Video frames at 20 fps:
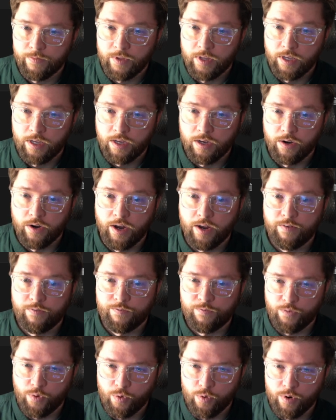all right,
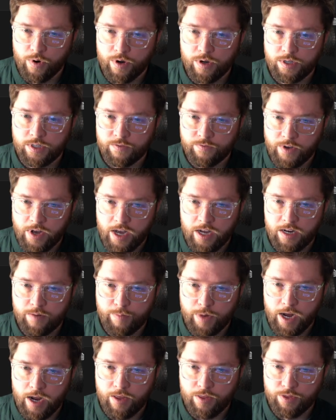4 divided
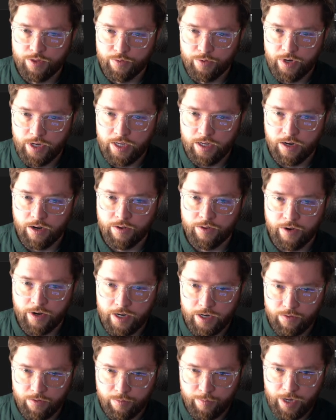by 3. Are there
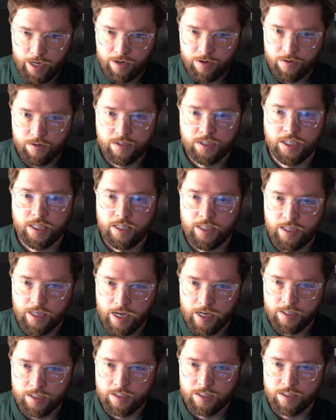any remainders?
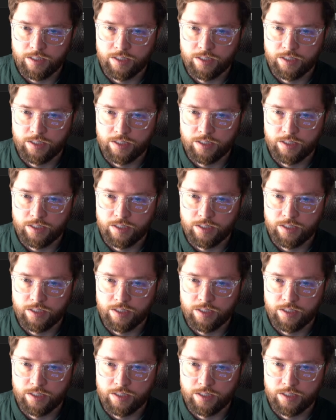Yes.